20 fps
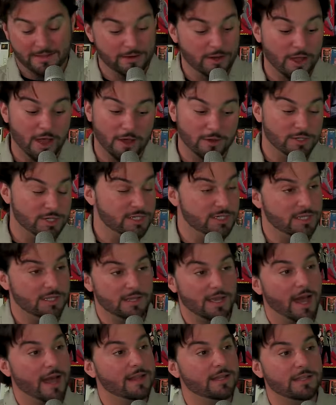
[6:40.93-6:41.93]
No, just the
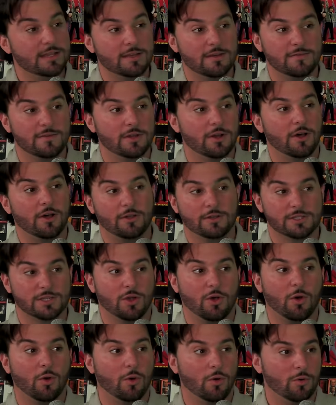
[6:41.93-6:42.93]
idea of it all as a
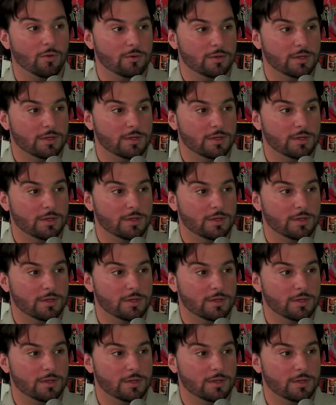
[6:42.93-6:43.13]
whole.